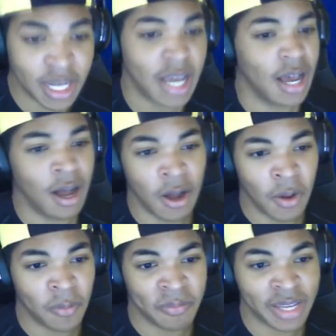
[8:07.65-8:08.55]

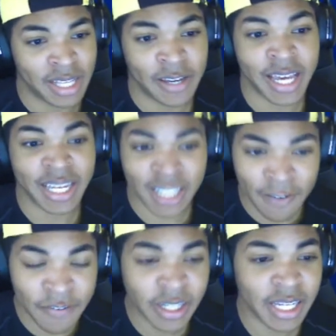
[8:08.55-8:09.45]
It can
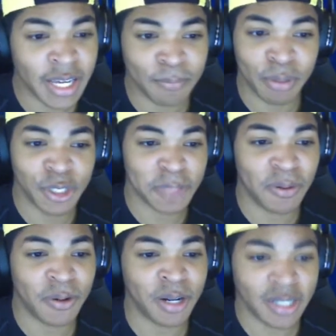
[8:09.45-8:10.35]
definitely put your opponent
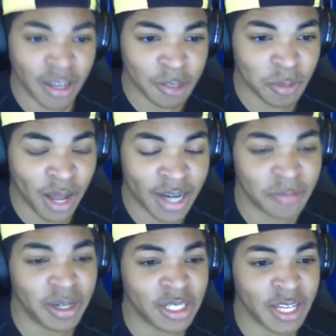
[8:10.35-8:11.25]
in a tough spot,
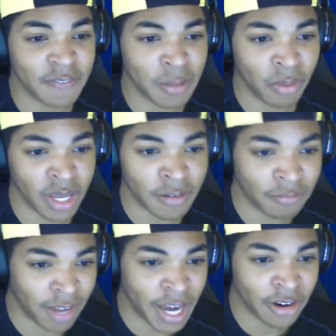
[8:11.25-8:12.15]
especially if they bring in a
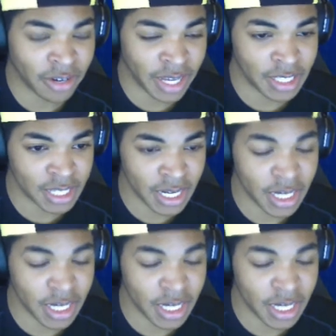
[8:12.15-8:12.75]
flyer against it.